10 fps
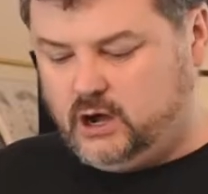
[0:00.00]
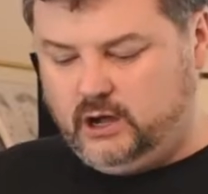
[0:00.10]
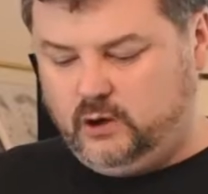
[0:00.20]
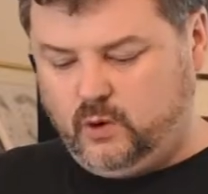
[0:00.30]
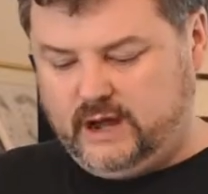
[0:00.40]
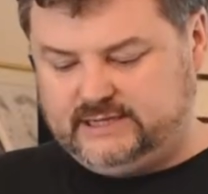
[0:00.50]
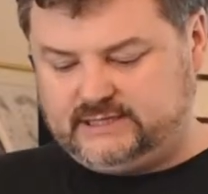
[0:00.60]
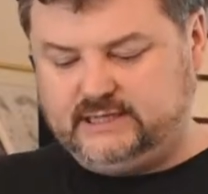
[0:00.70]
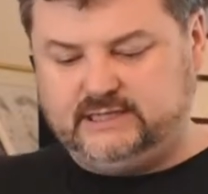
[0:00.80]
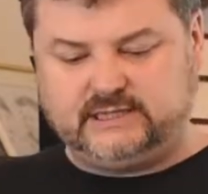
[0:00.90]
I always,
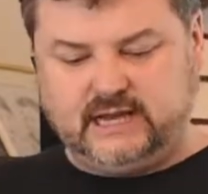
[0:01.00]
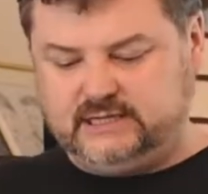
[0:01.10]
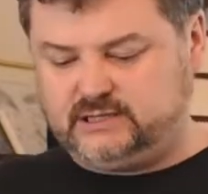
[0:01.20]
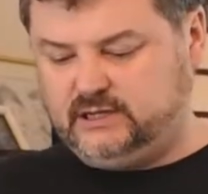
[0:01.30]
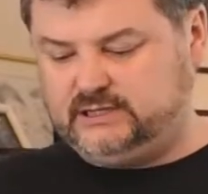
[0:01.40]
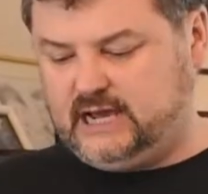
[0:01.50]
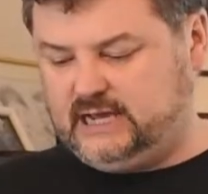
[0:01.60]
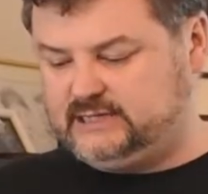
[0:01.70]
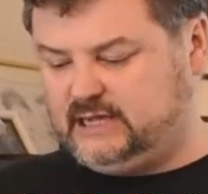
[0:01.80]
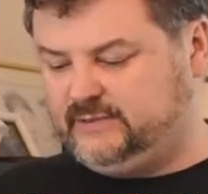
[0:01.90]
these days, I
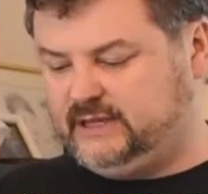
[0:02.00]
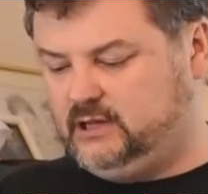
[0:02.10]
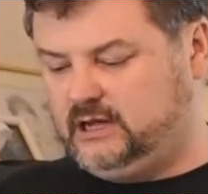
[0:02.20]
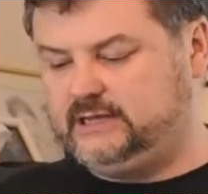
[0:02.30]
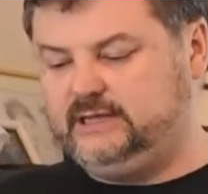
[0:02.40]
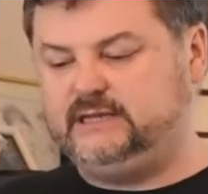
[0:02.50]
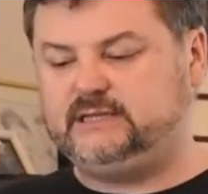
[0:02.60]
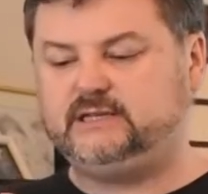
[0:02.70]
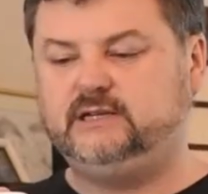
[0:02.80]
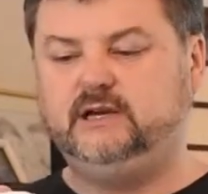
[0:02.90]
take something like
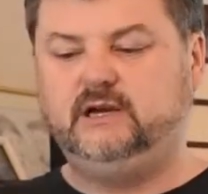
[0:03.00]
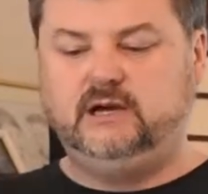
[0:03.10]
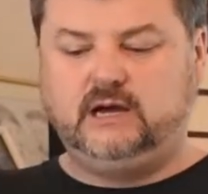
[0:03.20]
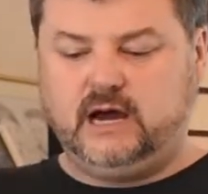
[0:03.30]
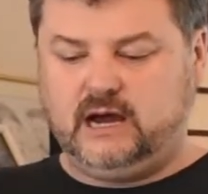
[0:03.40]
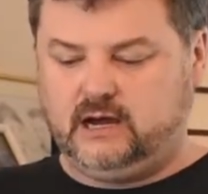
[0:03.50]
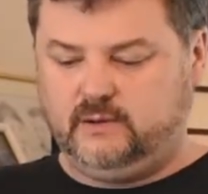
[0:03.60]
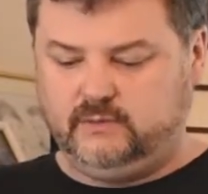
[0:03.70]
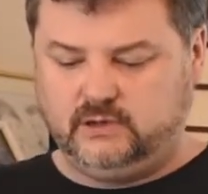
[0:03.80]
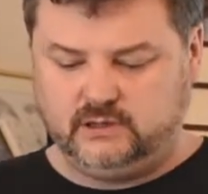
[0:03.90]
this. Did
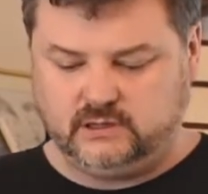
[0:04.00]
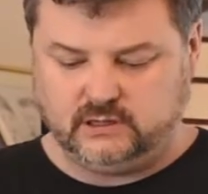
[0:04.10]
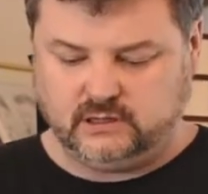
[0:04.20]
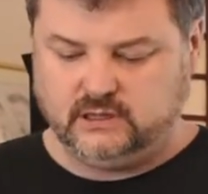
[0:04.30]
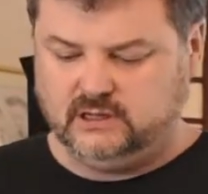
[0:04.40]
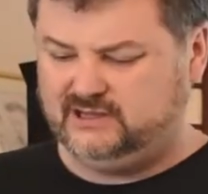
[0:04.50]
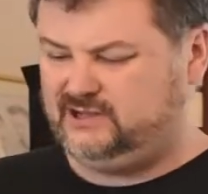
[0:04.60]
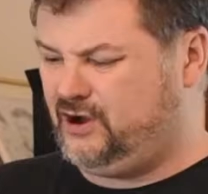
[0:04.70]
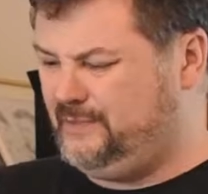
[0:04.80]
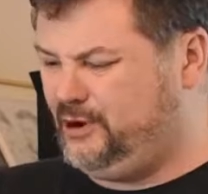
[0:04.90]

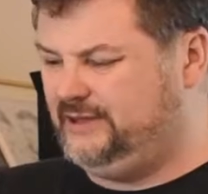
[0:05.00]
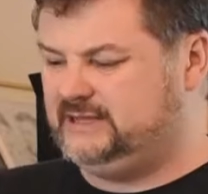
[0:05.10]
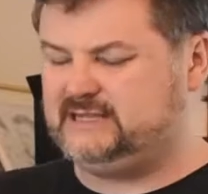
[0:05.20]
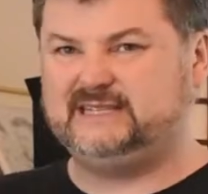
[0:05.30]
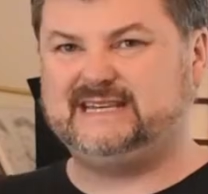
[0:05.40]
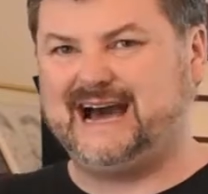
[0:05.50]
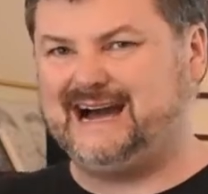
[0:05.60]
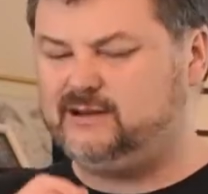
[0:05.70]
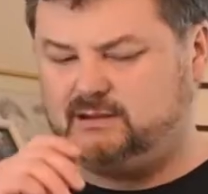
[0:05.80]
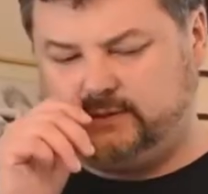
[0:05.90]
I buy this at
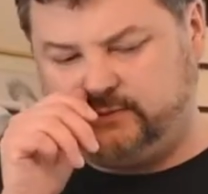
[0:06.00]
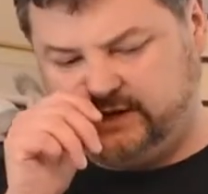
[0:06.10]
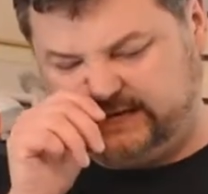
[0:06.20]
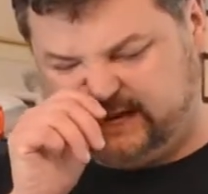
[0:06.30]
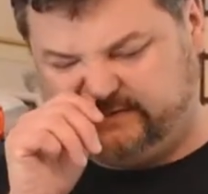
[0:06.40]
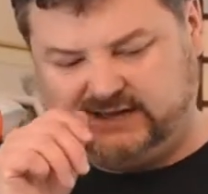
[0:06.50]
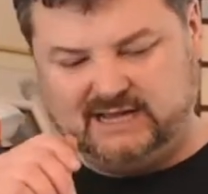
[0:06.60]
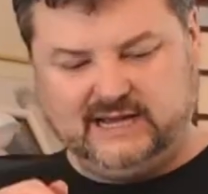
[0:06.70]
Target? I might have.